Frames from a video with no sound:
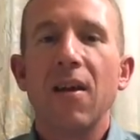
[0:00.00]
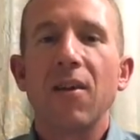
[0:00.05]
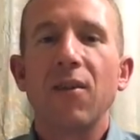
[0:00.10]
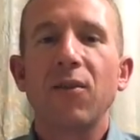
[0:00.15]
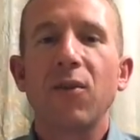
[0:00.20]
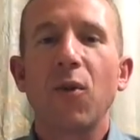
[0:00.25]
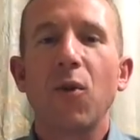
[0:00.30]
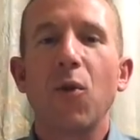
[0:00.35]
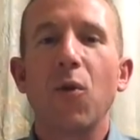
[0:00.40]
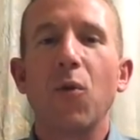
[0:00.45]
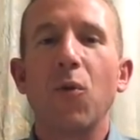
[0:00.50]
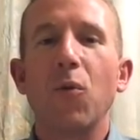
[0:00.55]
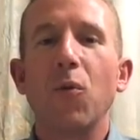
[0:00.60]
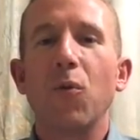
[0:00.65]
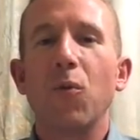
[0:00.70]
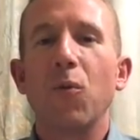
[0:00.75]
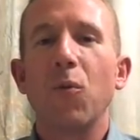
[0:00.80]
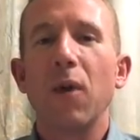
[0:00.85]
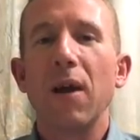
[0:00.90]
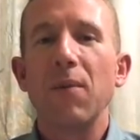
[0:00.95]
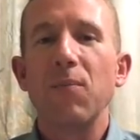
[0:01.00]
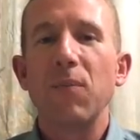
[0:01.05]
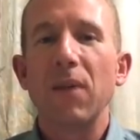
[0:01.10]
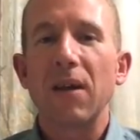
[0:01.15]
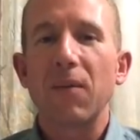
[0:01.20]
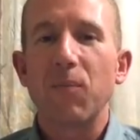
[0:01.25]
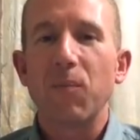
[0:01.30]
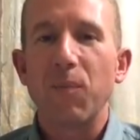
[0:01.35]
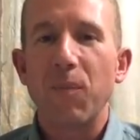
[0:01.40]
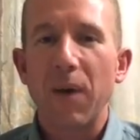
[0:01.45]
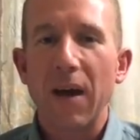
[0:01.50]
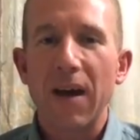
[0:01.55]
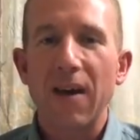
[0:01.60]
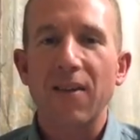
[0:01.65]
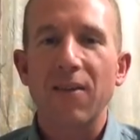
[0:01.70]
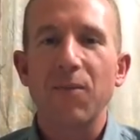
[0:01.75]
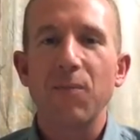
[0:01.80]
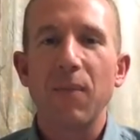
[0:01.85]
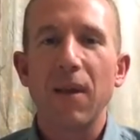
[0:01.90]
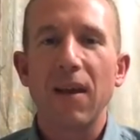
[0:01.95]
So when
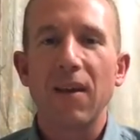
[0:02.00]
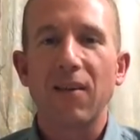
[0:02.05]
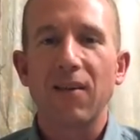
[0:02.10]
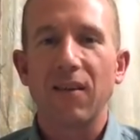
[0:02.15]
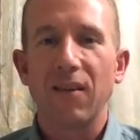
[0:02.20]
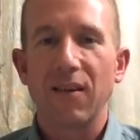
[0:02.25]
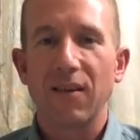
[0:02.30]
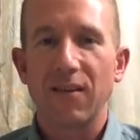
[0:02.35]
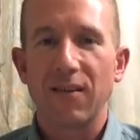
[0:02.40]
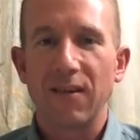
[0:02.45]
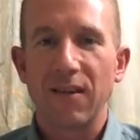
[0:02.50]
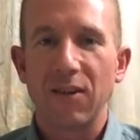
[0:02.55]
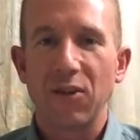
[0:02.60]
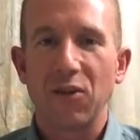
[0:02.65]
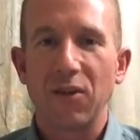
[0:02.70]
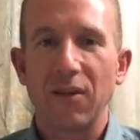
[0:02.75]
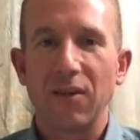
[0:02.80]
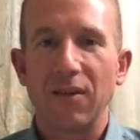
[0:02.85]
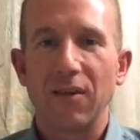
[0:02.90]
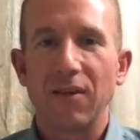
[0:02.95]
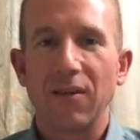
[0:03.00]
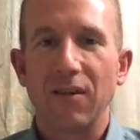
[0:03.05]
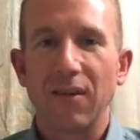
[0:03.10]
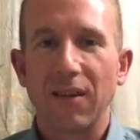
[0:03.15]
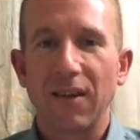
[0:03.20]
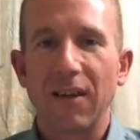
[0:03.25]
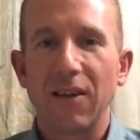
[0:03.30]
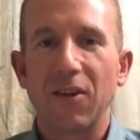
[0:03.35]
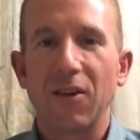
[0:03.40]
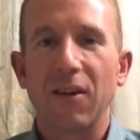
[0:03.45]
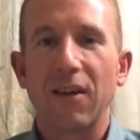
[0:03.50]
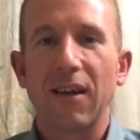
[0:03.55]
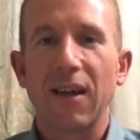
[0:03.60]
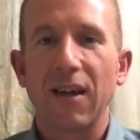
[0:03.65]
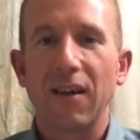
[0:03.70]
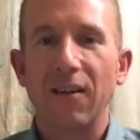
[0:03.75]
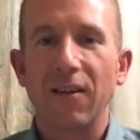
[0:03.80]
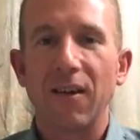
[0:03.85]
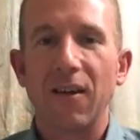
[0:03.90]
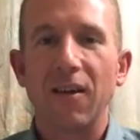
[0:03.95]
Macbeth makes the decision to kill
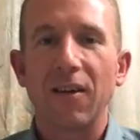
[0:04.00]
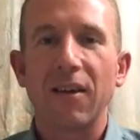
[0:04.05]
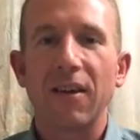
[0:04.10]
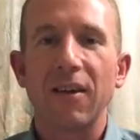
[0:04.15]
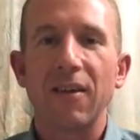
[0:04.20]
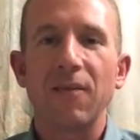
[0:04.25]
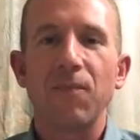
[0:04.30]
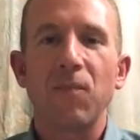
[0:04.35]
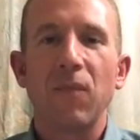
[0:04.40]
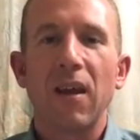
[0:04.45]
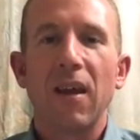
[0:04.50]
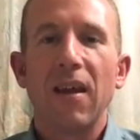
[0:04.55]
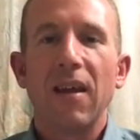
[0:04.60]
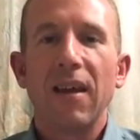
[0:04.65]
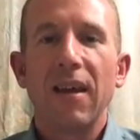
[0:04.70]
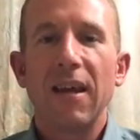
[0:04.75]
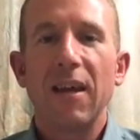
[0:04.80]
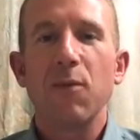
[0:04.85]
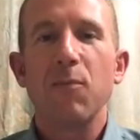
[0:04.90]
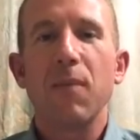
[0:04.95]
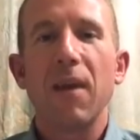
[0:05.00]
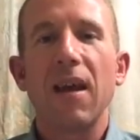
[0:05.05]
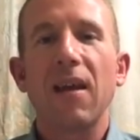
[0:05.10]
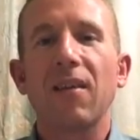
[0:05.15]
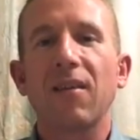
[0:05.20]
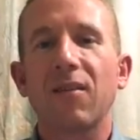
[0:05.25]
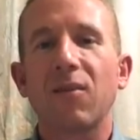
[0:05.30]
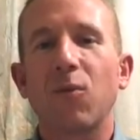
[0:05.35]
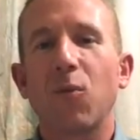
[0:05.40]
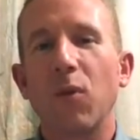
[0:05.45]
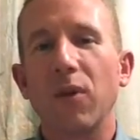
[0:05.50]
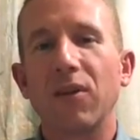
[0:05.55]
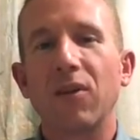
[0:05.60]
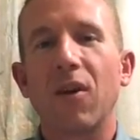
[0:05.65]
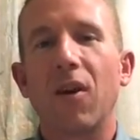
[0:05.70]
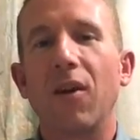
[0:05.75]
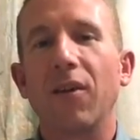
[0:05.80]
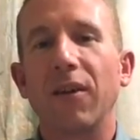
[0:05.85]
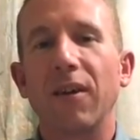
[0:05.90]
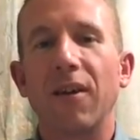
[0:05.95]
King Duncan, he makes what's
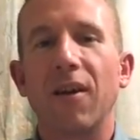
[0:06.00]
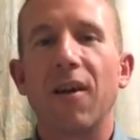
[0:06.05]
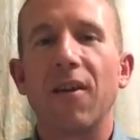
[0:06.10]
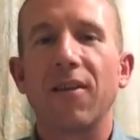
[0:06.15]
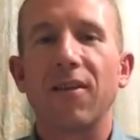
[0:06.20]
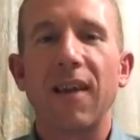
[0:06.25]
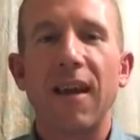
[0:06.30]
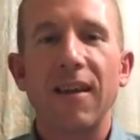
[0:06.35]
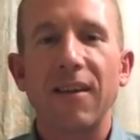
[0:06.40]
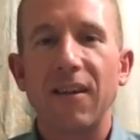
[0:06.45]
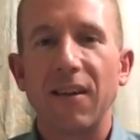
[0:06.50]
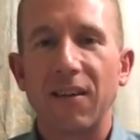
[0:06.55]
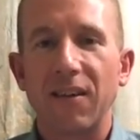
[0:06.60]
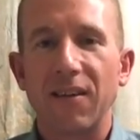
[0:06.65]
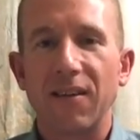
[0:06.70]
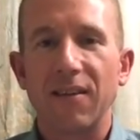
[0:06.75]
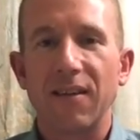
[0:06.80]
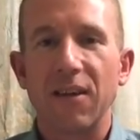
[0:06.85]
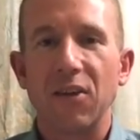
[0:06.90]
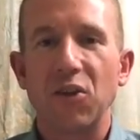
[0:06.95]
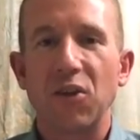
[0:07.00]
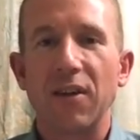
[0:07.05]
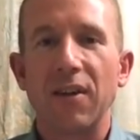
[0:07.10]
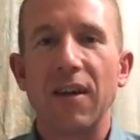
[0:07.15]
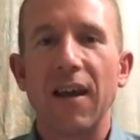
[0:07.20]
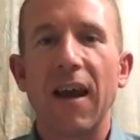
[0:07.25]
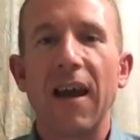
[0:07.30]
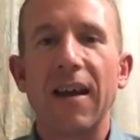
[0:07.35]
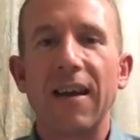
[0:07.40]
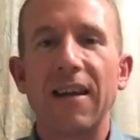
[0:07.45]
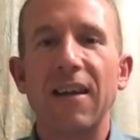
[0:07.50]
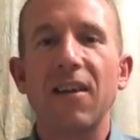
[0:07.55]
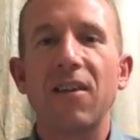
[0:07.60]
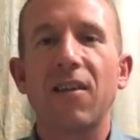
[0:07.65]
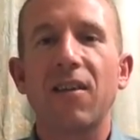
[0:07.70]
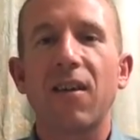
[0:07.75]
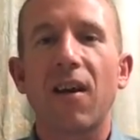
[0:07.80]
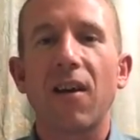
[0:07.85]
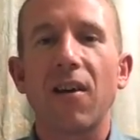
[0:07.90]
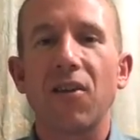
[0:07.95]
called an authentic decision, and he
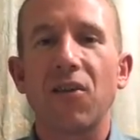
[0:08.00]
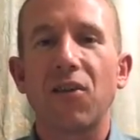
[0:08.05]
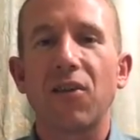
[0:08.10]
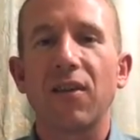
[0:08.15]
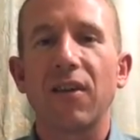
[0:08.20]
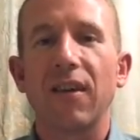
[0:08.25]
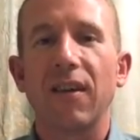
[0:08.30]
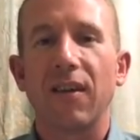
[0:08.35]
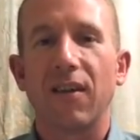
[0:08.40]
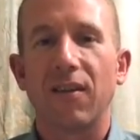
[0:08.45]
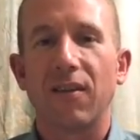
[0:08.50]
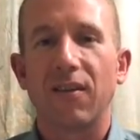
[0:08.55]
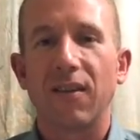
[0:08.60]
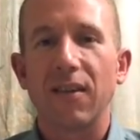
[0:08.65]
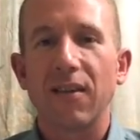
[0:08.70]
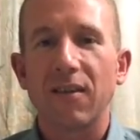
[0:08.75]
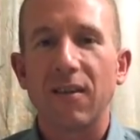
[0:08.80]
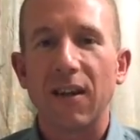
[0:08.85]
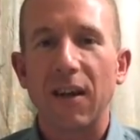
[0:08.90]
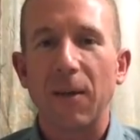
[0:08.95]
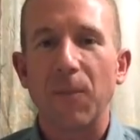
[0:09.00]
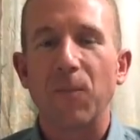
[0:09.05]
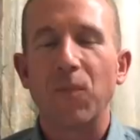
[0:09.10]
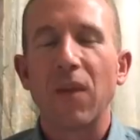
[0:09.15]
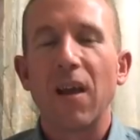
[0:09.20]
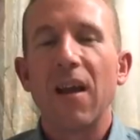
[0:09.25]
starts existing.